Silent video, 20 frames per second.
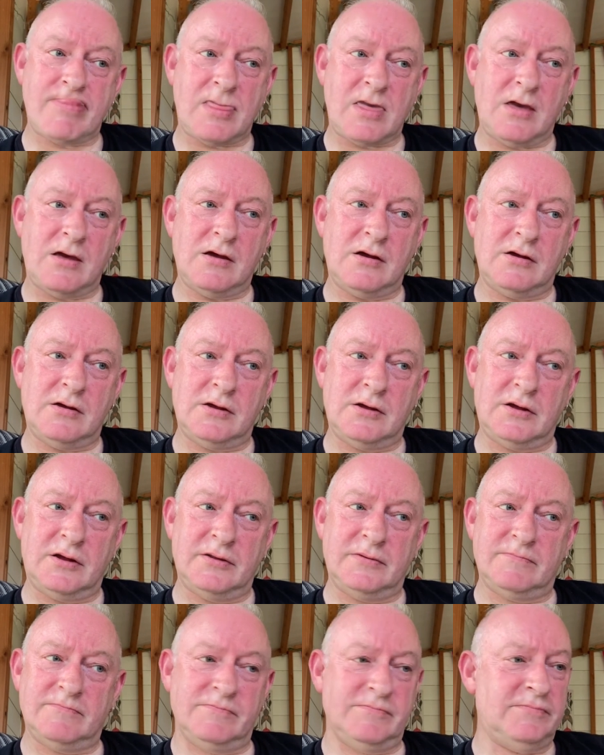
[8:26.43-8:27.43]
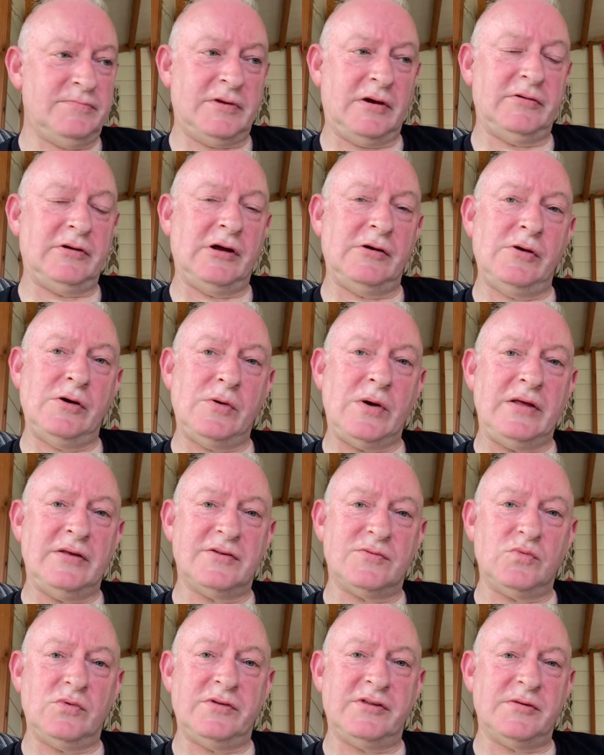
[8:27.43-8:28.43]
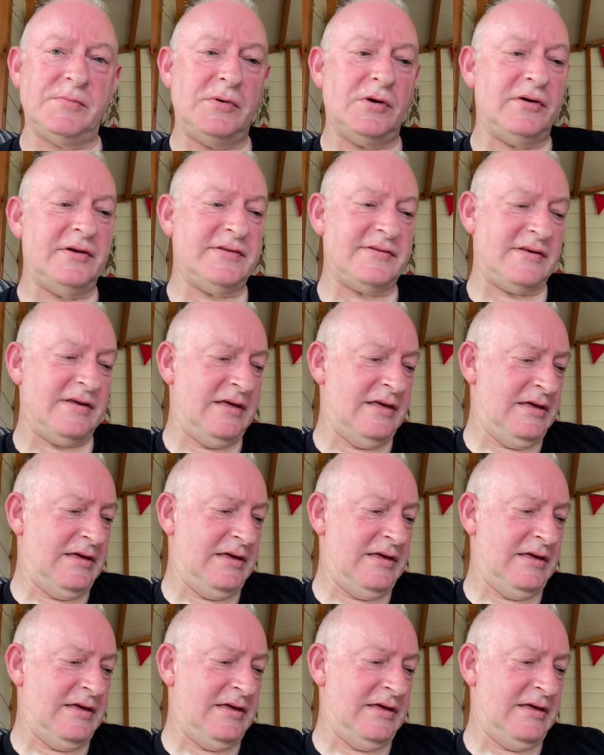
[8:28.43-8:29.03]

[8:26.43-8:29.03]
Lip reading: I don't know who else would, to be honest.